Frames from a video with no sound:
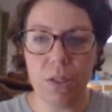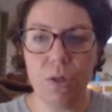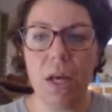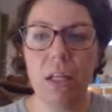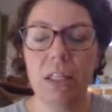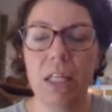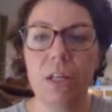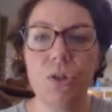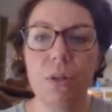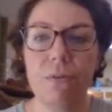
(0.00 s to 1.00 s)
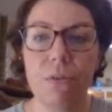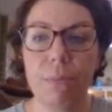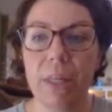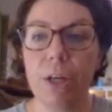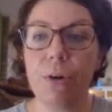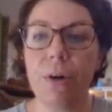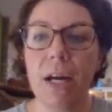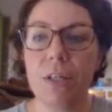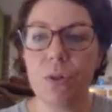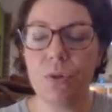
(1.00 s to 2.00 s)
So I'll need you to
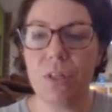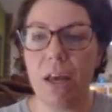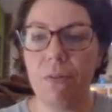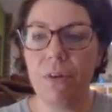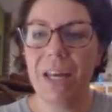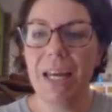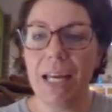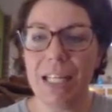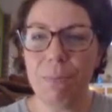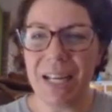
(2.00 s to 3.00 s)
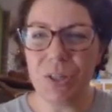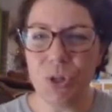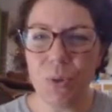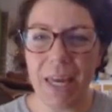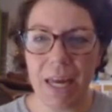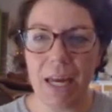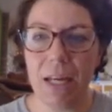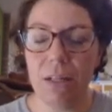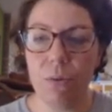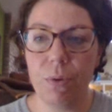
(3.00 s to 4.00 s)
familiarize yourself as best you
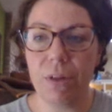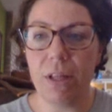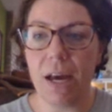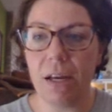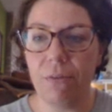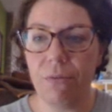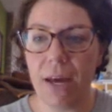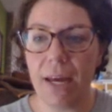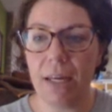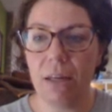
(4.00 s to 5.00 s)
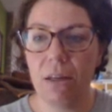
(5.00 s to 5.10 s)
can with Clockify.